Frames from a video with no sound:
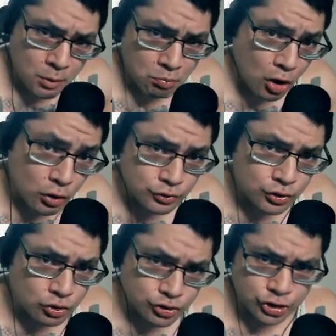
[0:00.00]
Bros
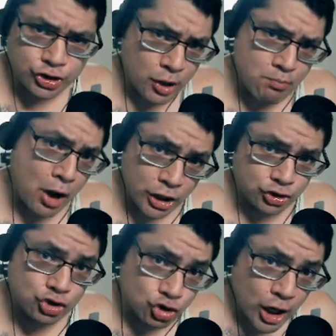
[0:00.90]
don't just say
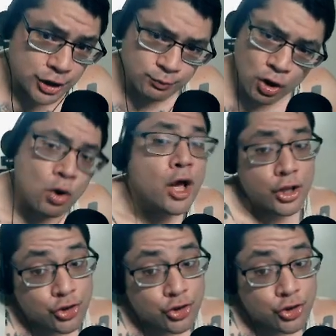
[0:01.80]
buys and tries, bro.